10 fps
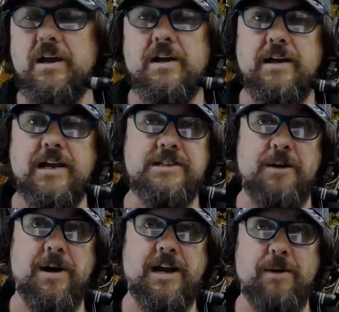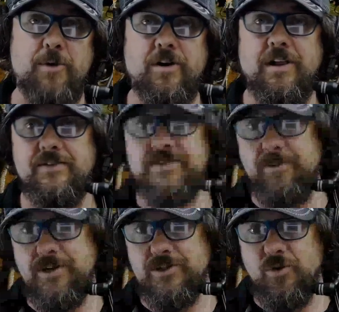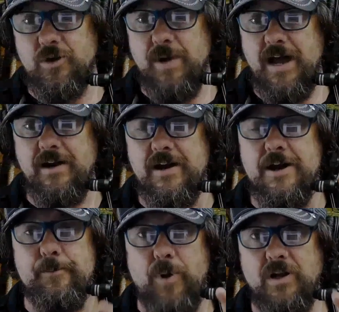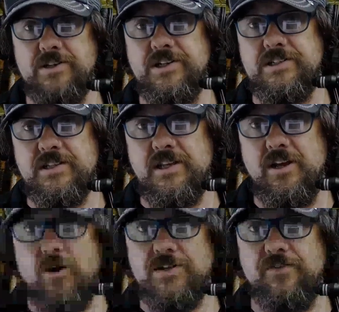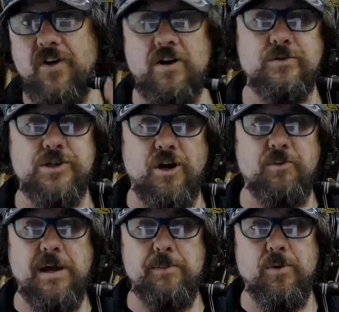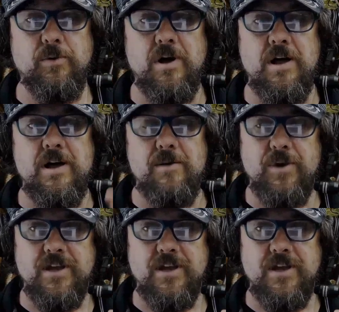next time I come on, I'll have something to talk about. Apologies to the Aussie Vinyl Show people because